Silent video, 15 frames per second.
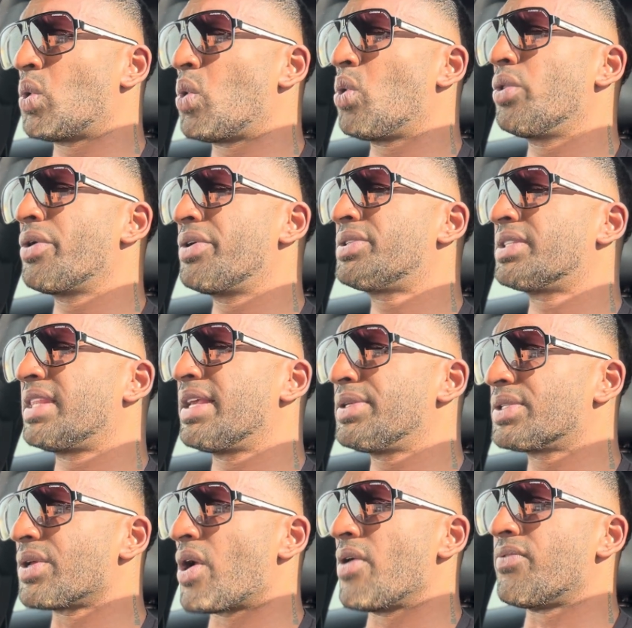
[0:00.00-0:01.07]
all those things
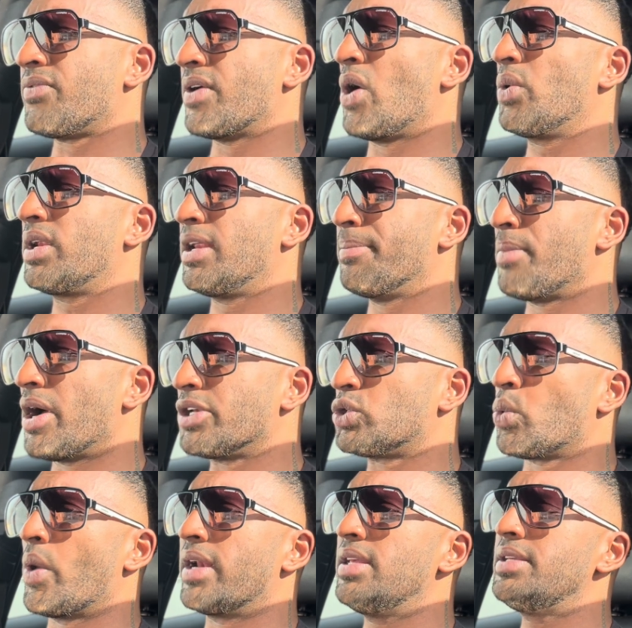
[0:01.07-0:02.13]
that I felt in my
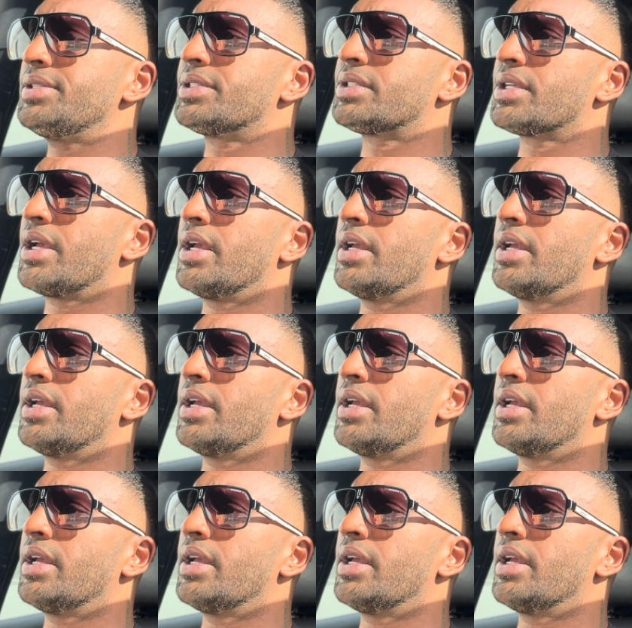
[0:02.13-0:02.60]
20s,